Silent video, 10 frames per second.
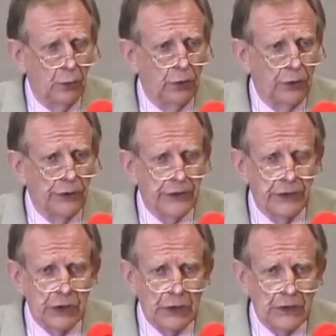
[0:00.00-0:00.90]
words
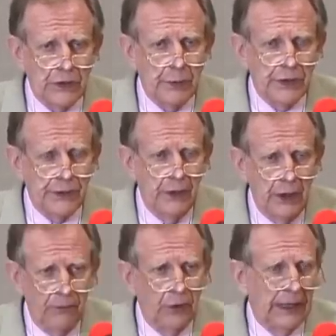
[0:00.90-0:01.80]
in Joseph Smith's
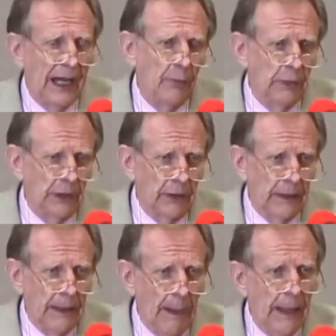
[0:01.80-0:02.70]
vocabulary.